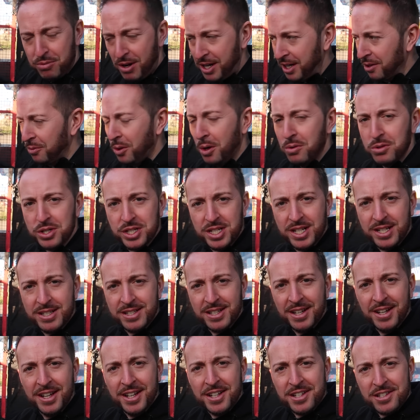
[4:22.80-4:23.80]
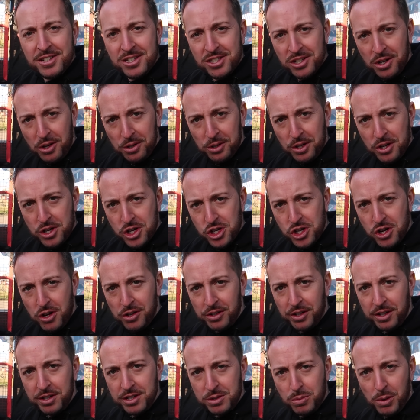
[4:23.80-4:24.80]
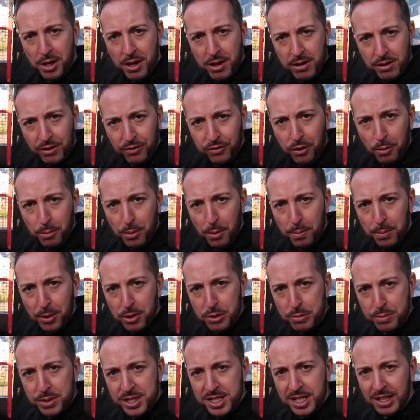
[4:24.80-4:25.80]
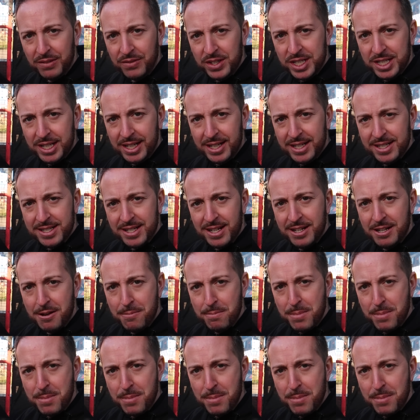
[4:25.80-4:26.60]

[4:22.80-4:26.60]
Bradley Walsh's Soccer Shockers, one of those football blooper DVDs in the